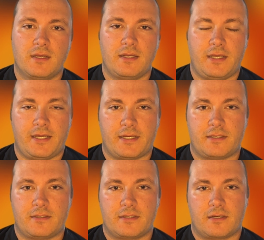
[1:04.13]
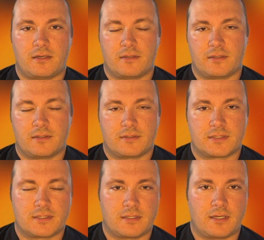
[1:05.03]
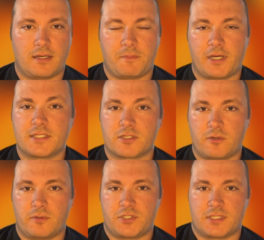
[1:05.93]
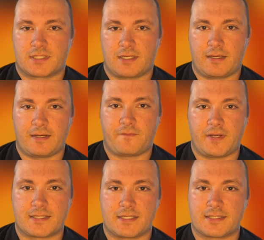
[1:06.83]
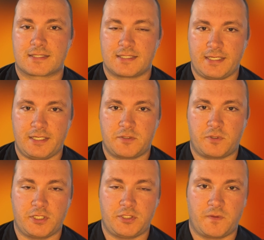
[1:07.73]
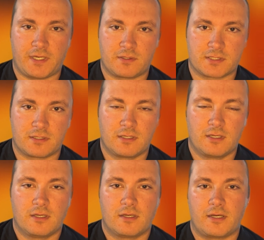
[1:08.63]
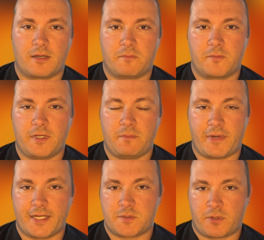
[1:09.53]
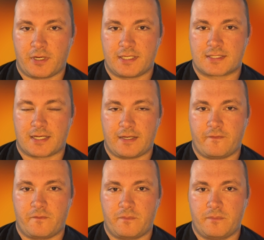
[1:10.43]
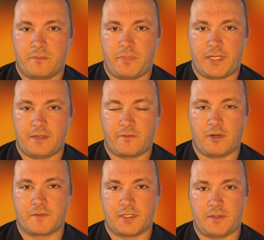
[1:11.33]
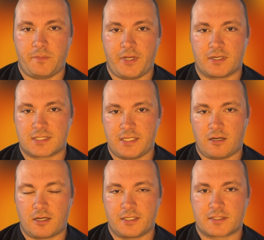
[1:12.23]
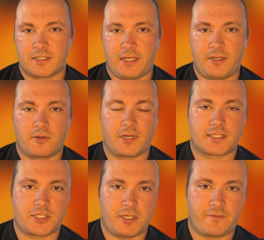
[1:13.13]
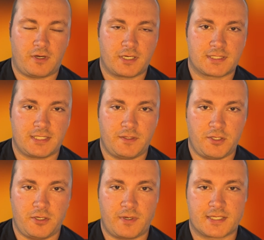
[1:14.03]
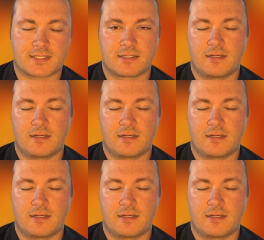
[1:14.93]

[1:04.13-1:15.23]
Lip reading: and ISO, which is FSSC 22000. In my experience, I've been involved in BRC audits and or SQF audits in the US,